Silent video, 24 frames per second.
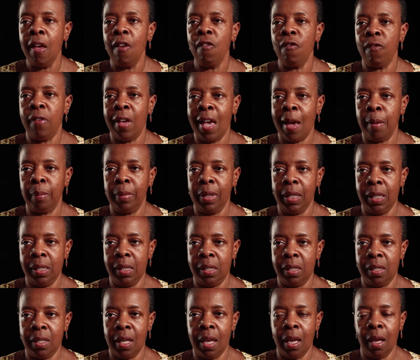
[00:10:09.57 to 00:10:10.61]

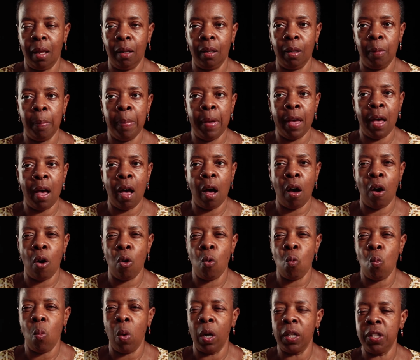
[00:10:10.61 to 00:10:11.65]
families tell
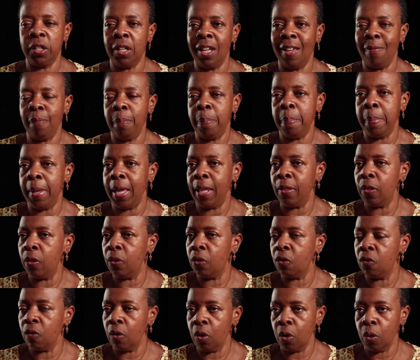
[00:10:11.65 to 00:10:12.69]
about what they've been
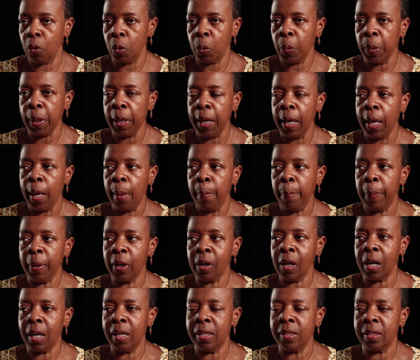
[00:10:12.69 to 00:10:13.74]
through.
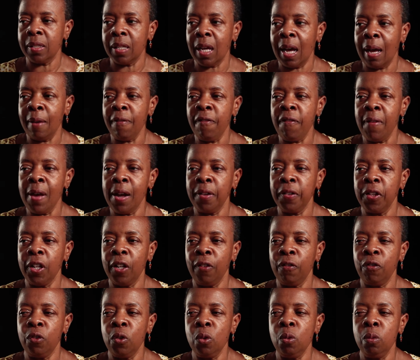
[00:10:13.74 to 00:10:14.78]
Because I found
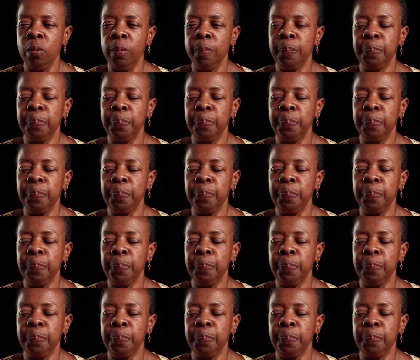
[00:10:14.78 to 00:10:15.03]
that